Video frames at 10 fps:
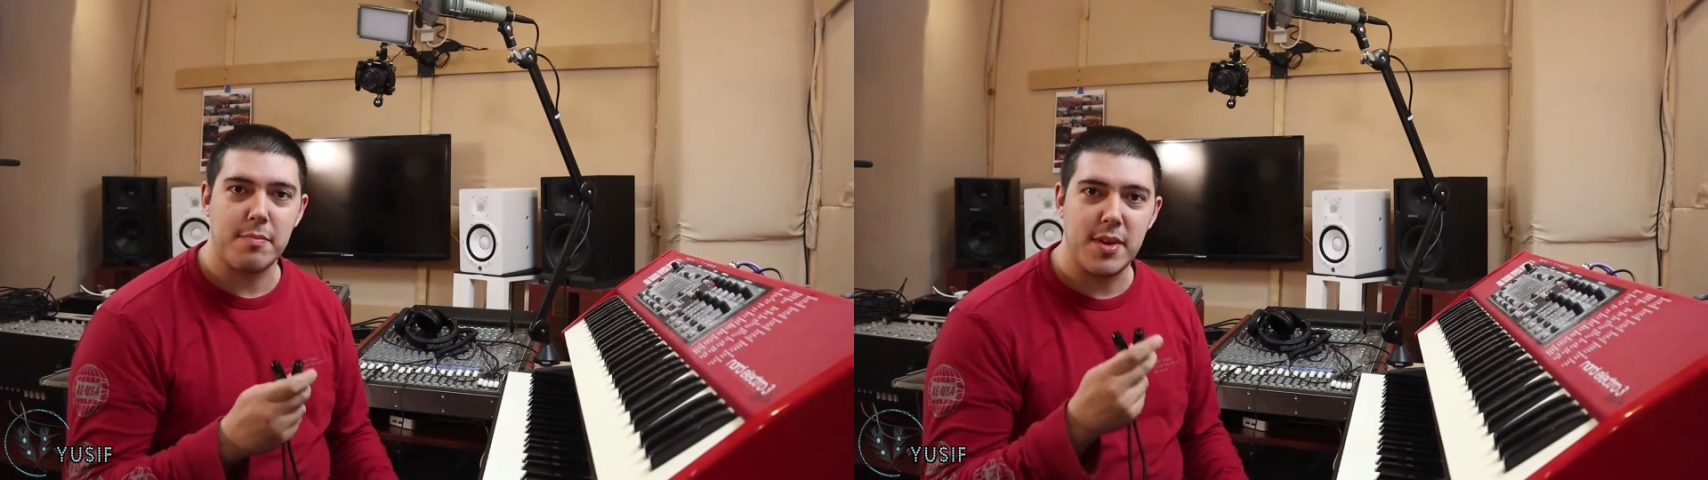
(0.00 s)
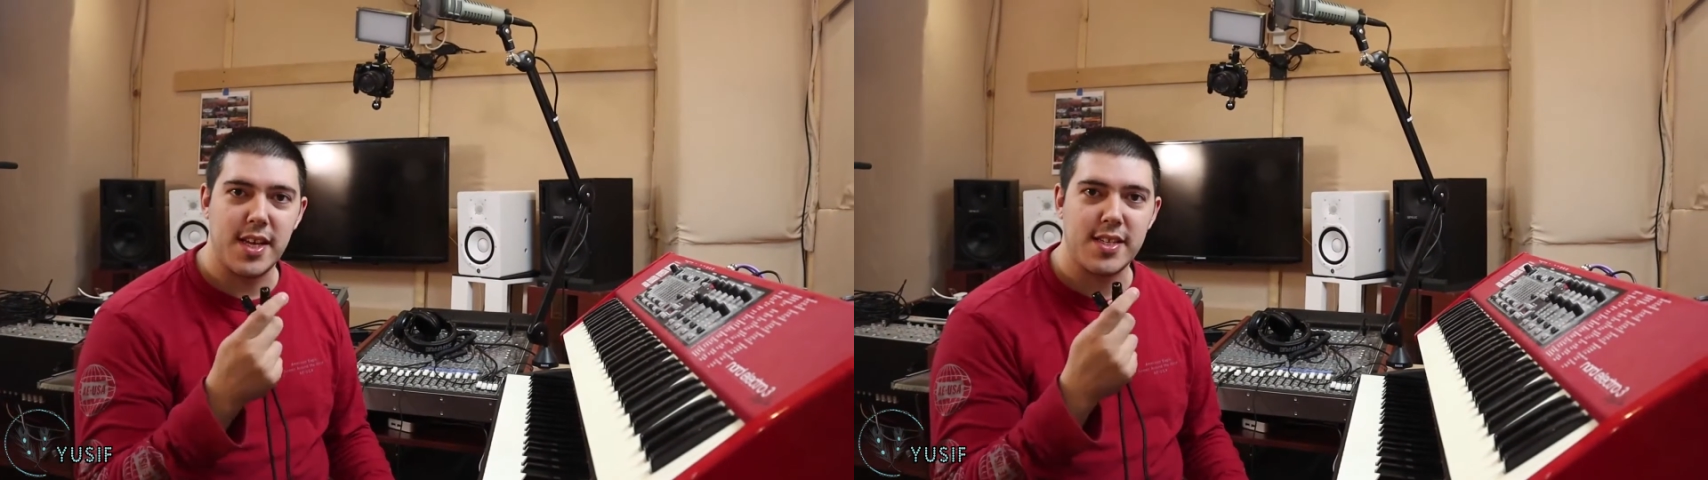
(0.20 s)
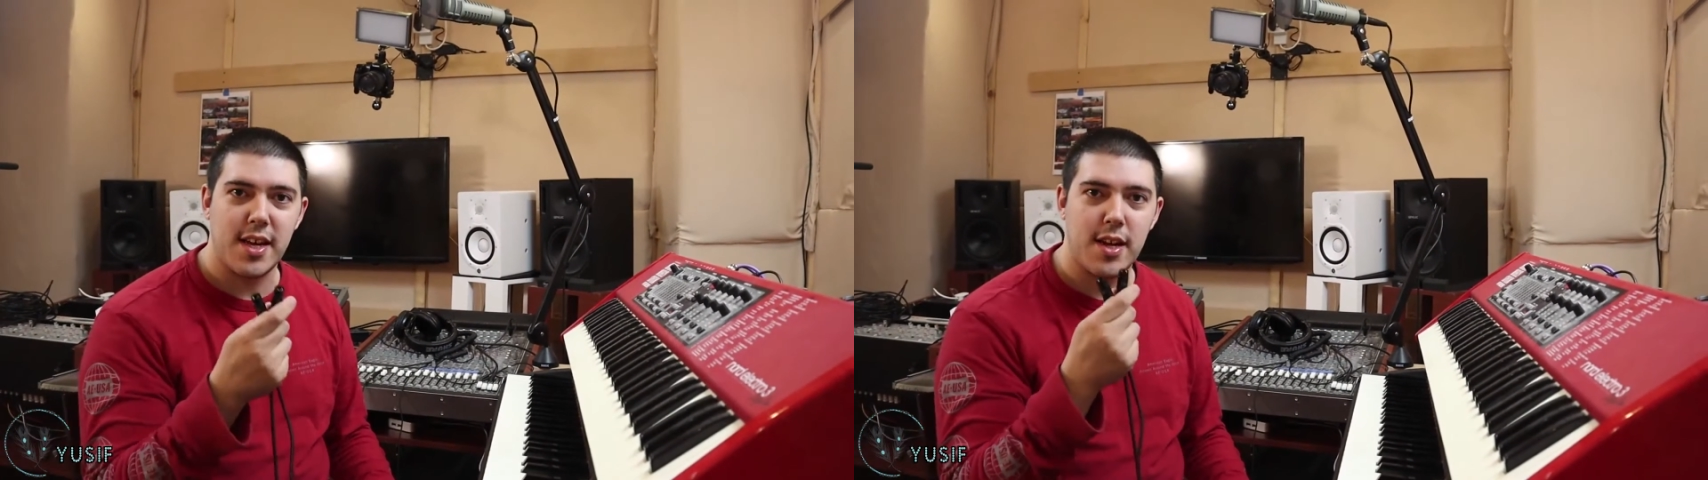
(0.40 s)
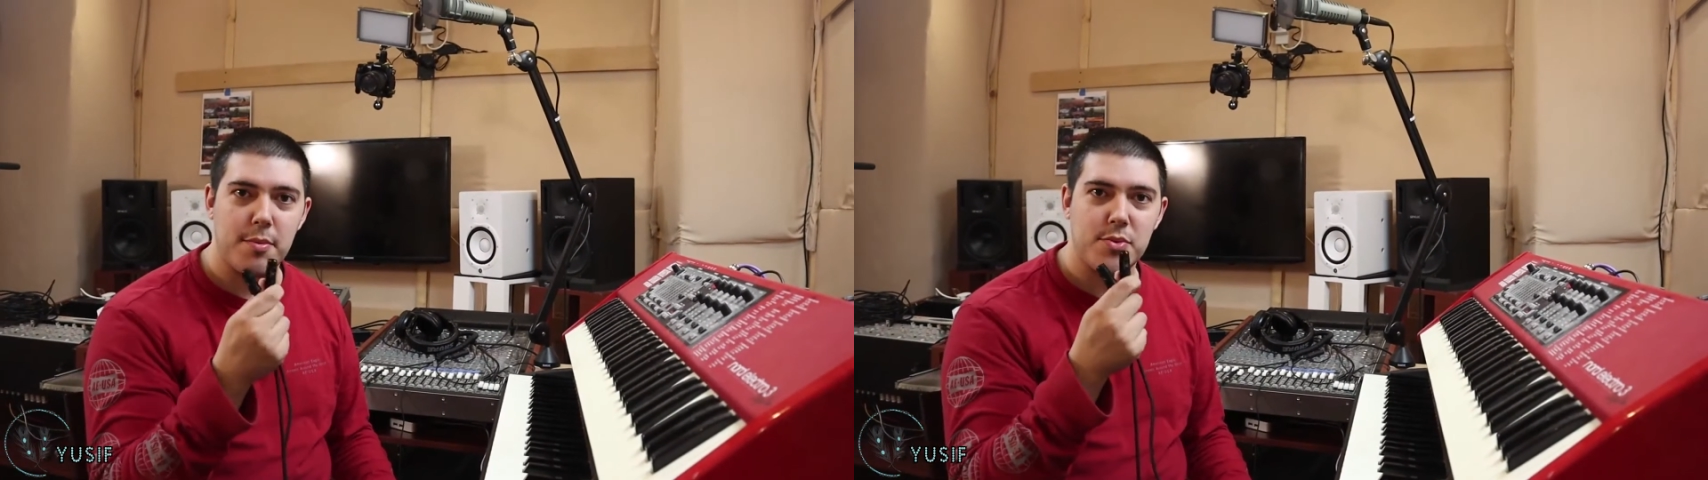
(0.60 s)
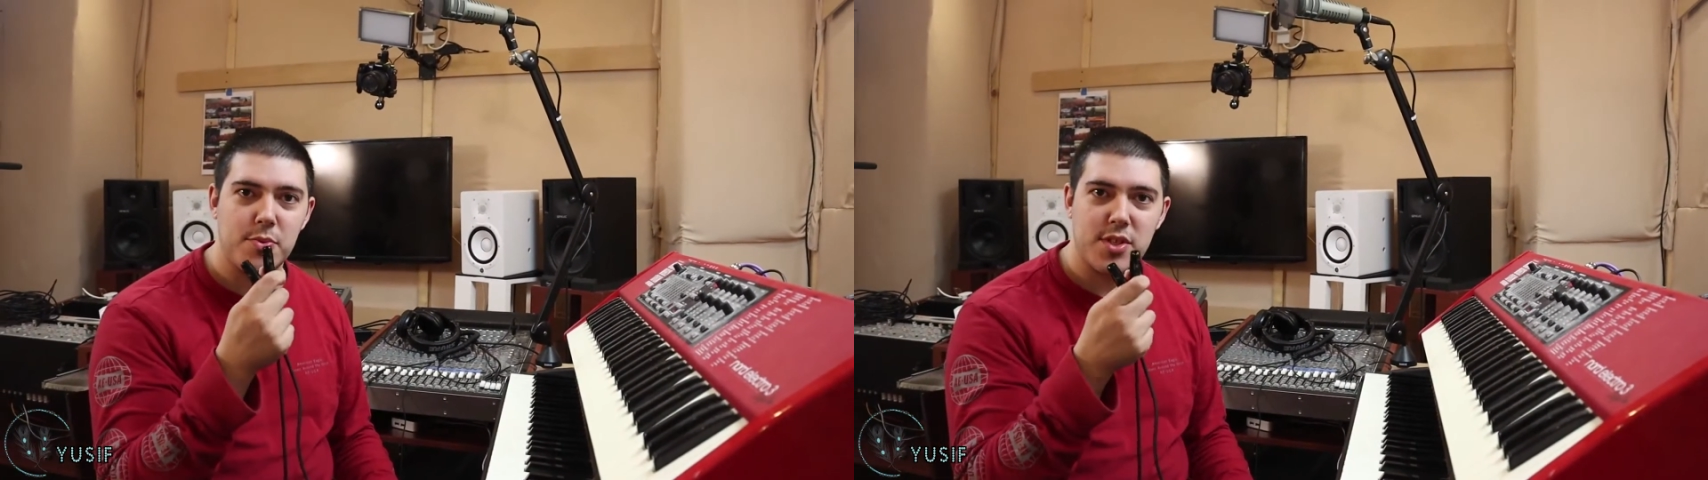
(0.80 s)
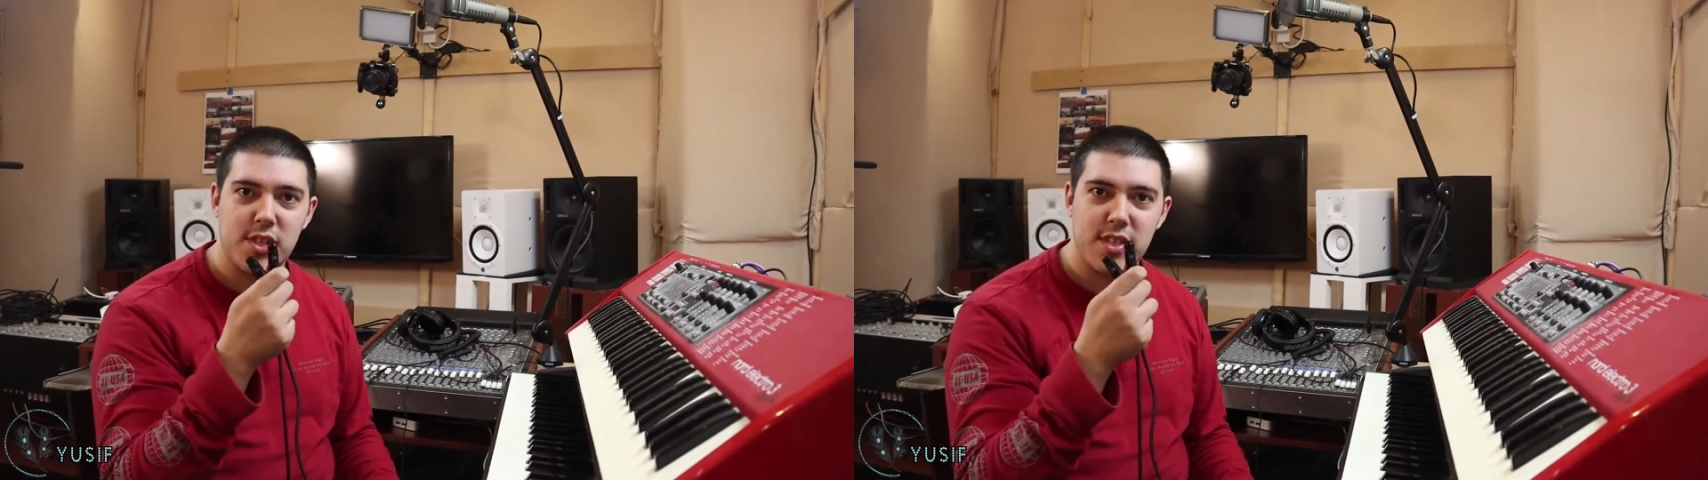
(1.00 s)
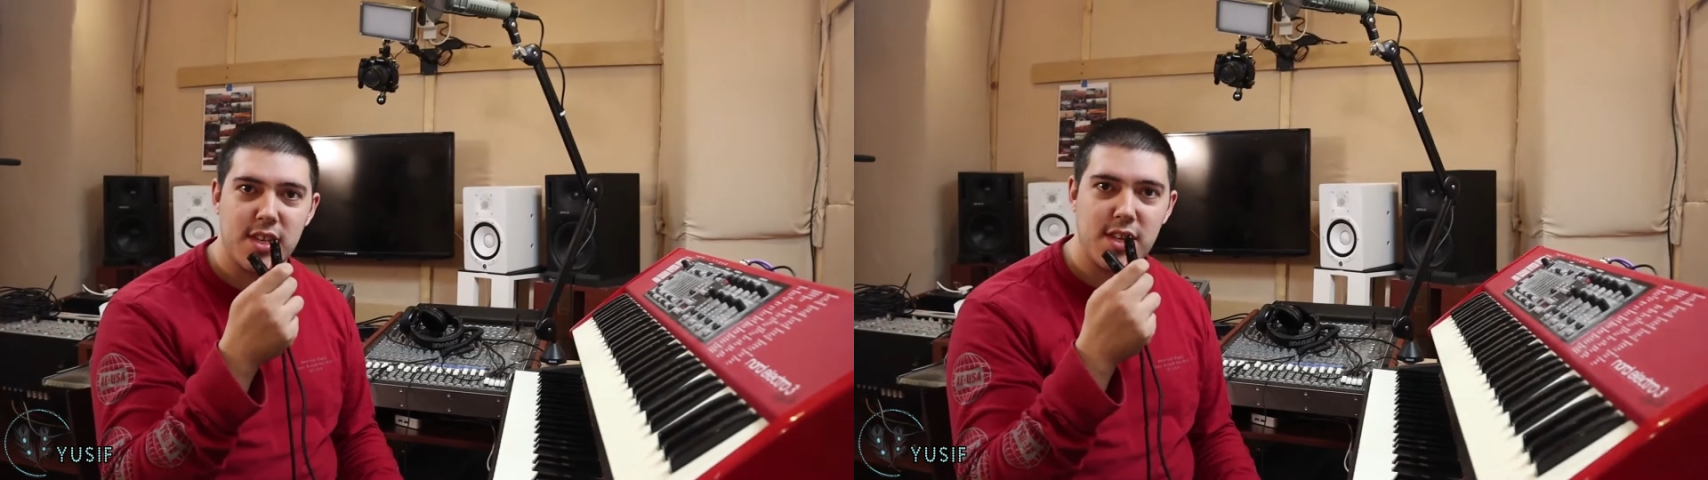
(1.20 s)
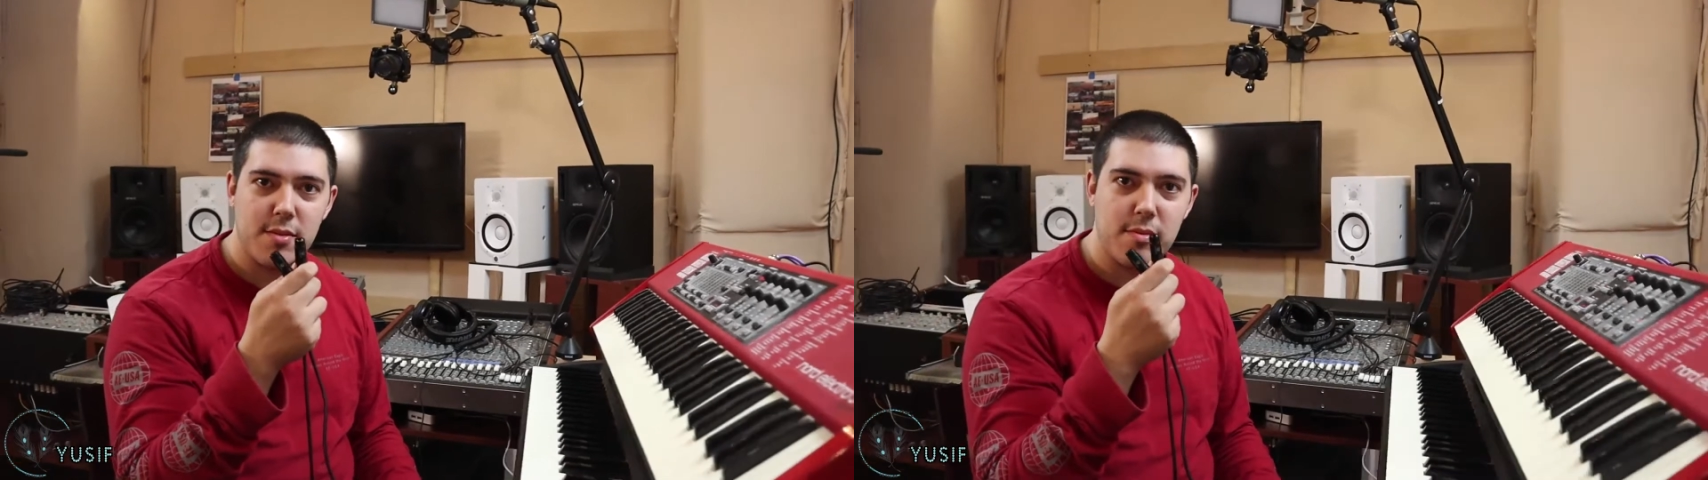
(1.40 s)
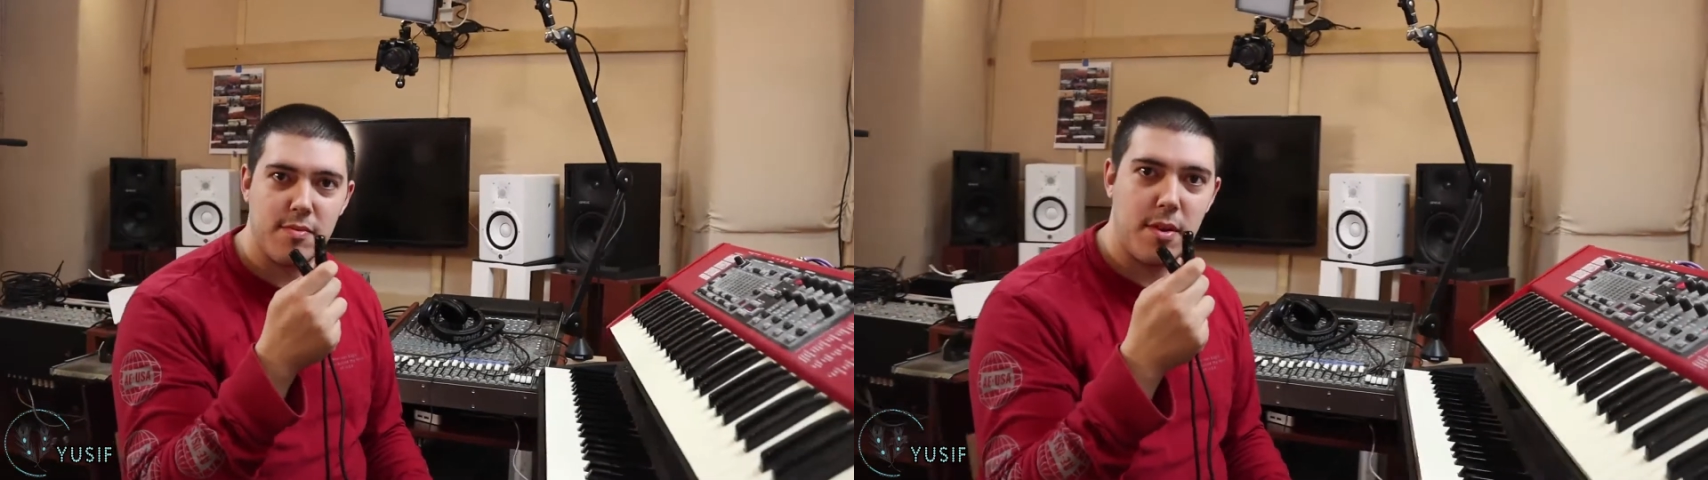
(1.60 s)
MIDI setups with just a